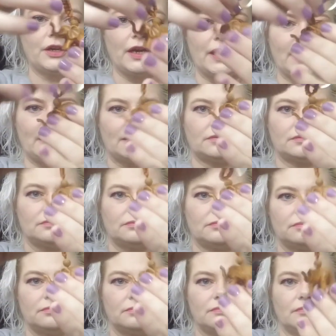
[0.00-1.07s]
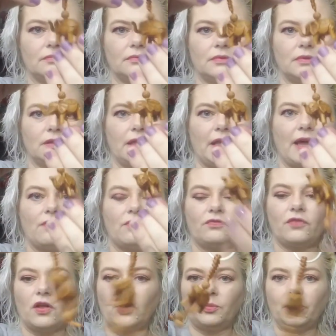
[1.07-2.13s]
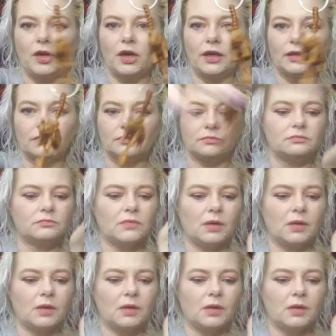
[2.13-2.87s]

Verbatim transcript: They're great. They haven't fallen apart.